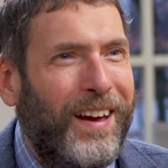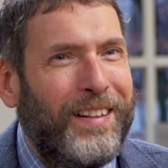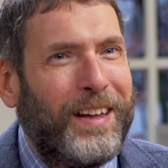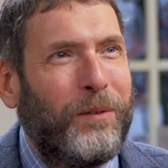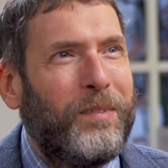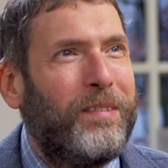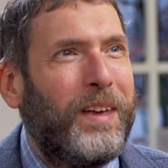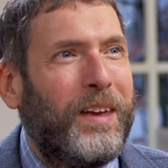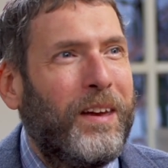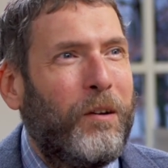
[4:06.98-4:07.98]
They don't
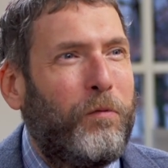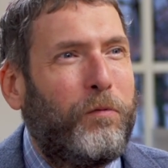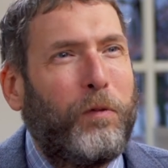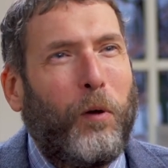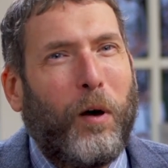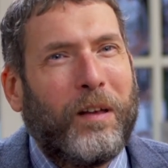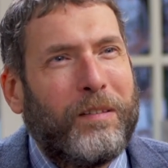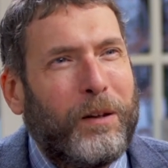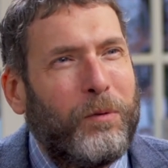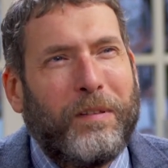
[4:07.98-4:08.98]
see flaws,
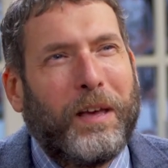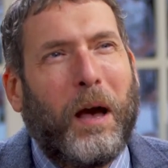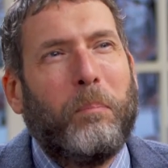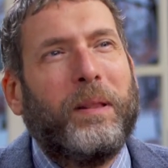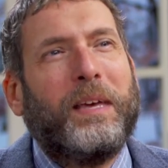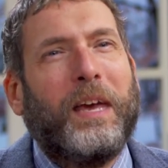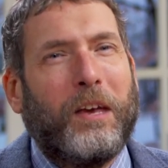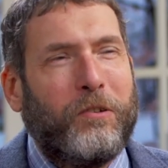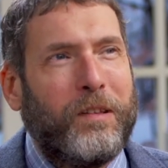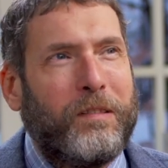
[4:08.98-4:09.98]
they don't see
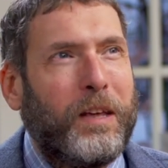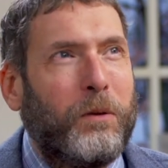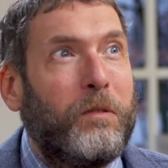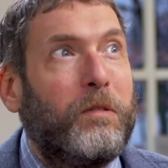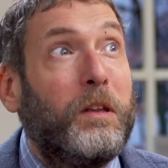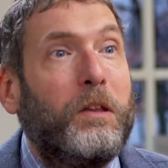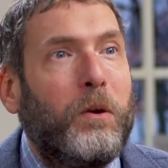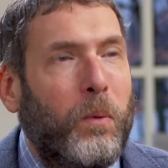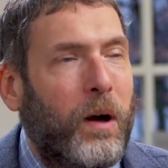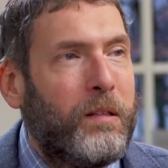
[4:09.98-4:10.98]
complications, they don't see
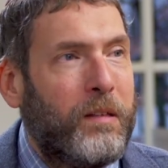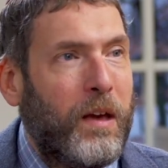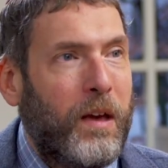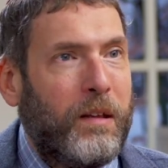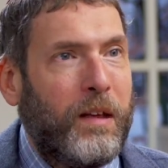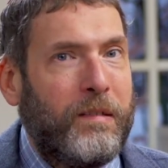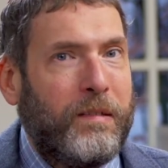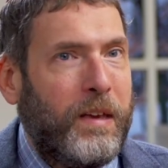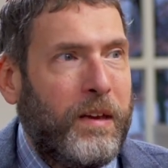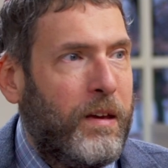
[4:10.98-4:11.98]
nuance. They
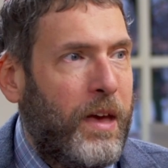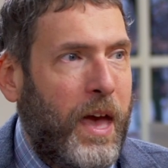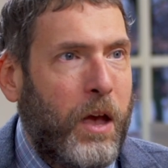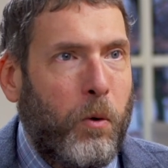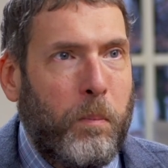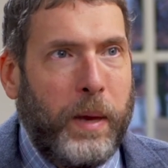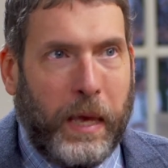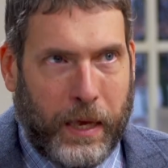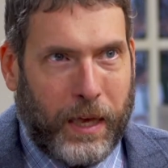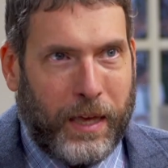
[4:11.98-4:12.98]
see A or
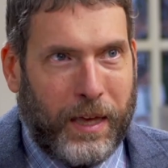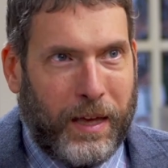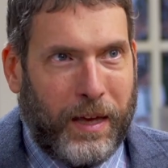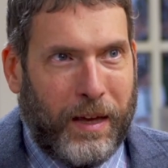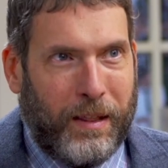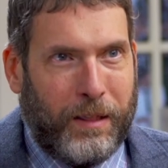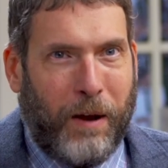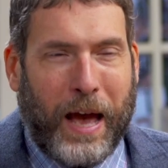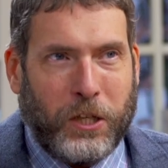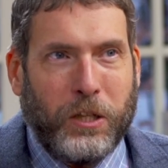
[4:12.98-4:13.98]
B.
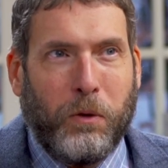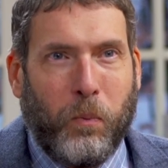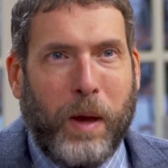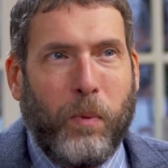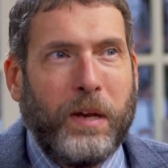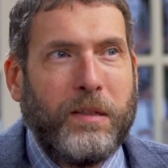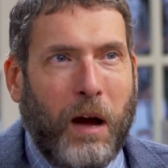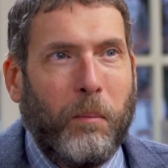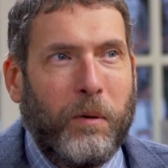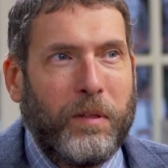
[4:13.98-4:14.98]
They're actually way, way
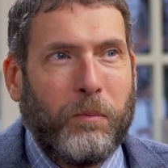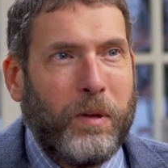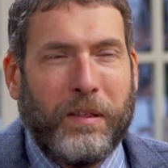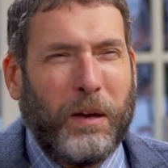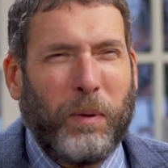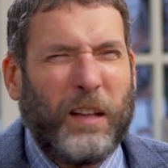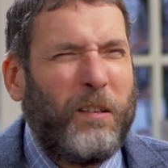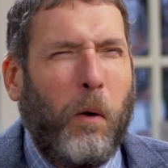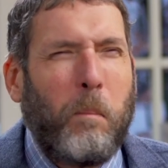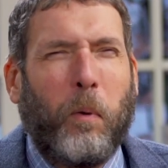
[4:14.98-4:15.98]
dumber than we think. We get
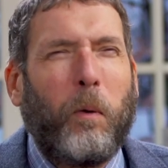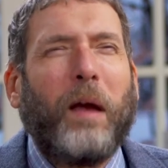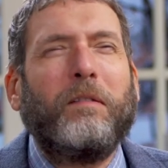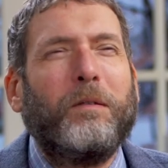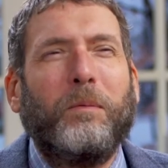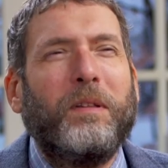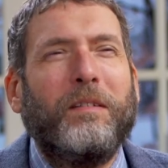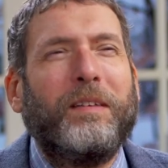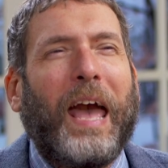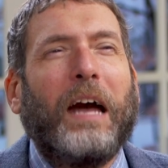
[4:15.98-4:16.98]
so impressed with
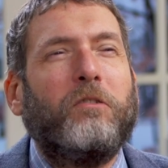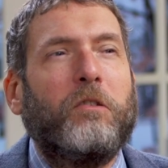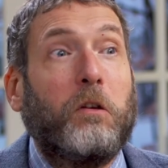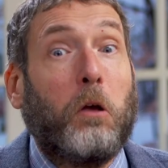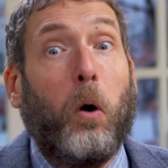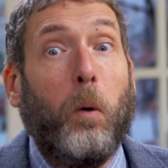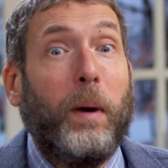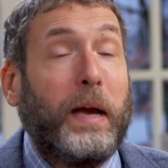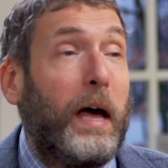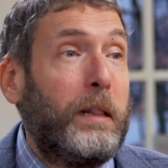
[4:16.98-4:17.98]
these gadgets like, oh
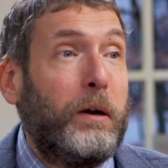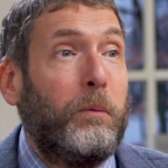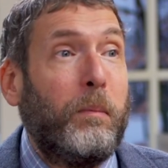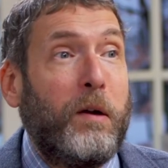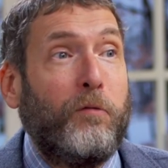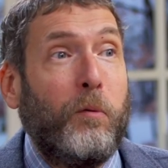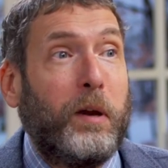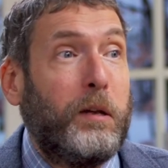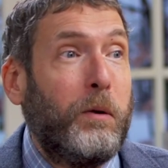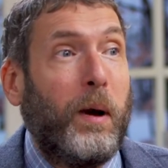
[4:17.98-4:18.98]
my God, look at what my phone
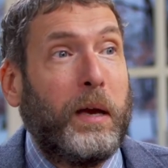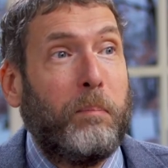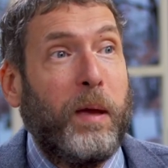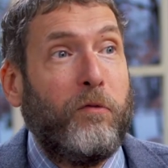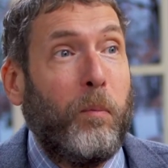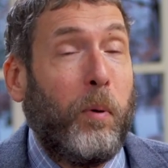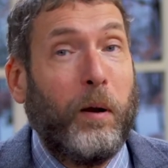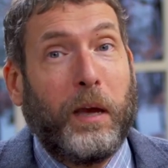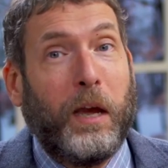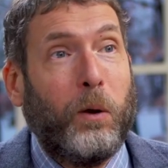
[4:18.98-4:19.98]
could do. I could pay for
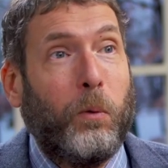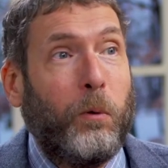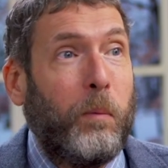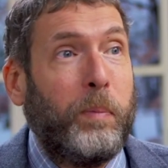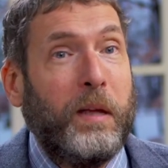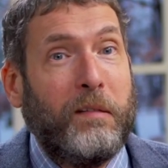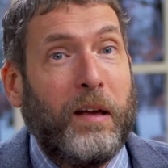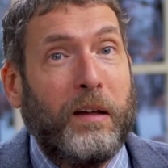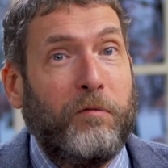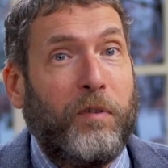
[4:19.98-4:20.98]
parking and order a
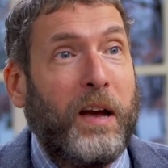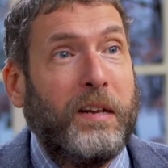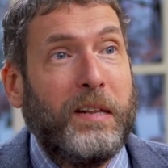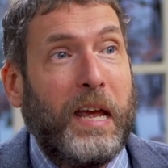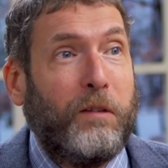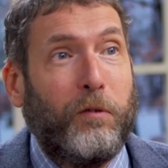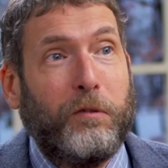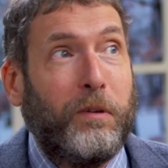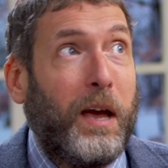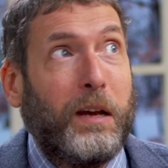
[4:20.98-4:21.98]
pizza and find a date for
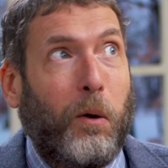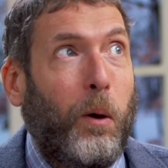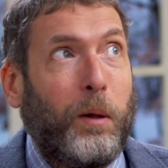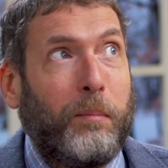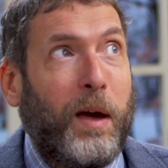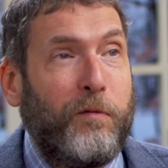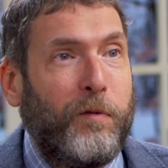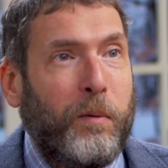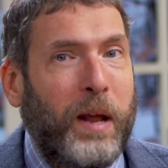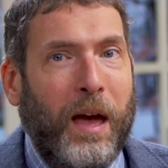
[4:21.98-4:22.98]
tonight all on my
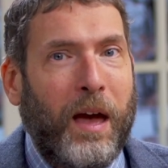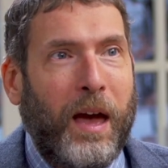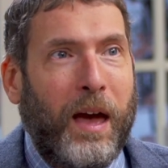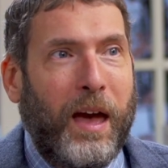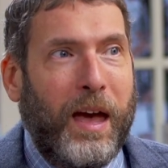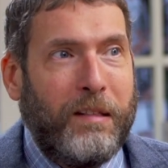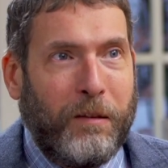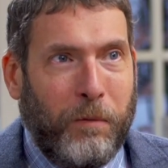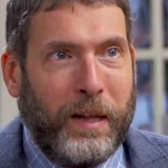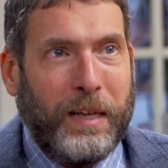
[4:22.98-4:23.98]
phone.
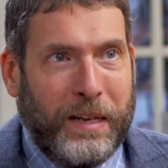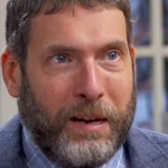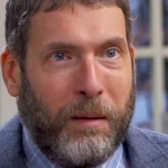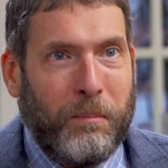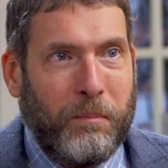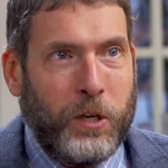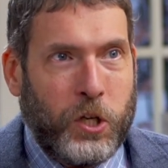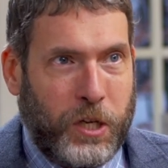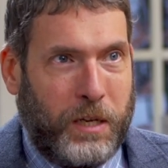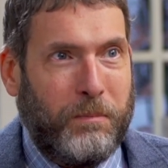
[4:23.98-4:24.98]
It's a really dumb
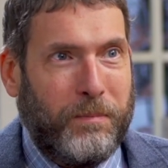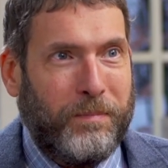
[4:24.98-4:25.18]
machine.